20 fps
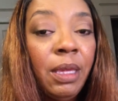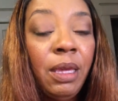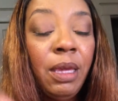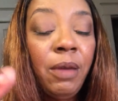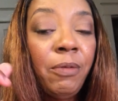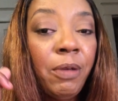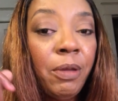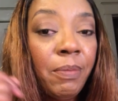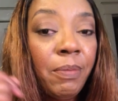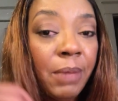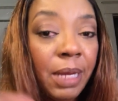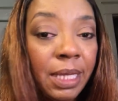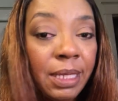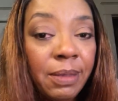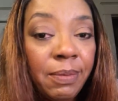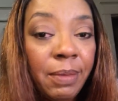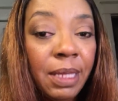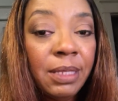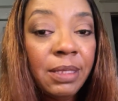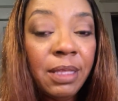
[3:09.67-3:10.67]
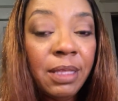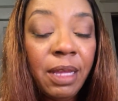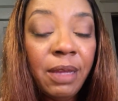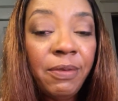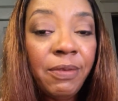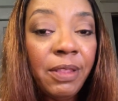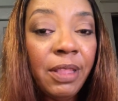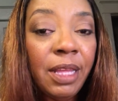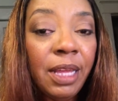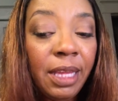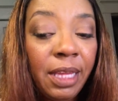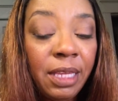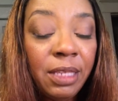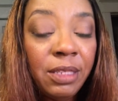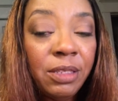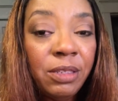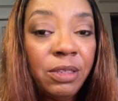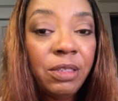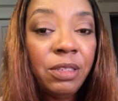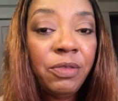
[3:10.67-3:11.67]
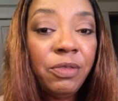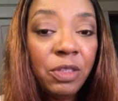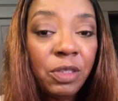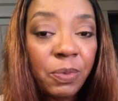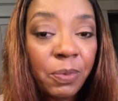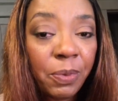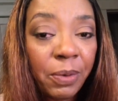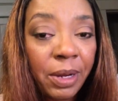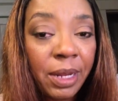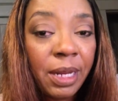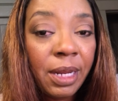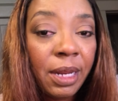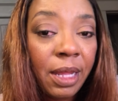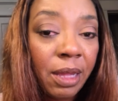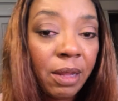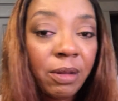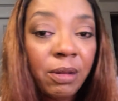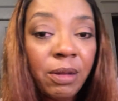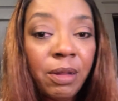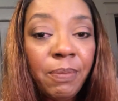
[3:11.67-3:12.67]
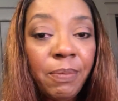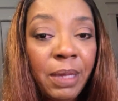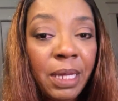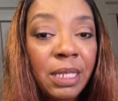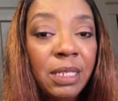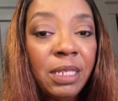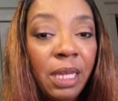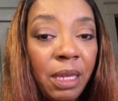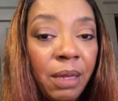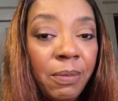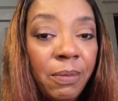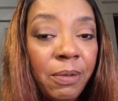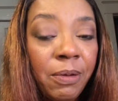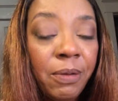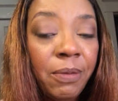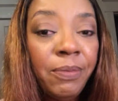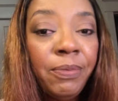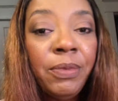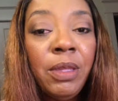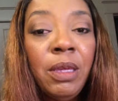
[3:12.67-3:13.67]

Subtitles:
And what makes life a lot easier, if you spread it out on a big table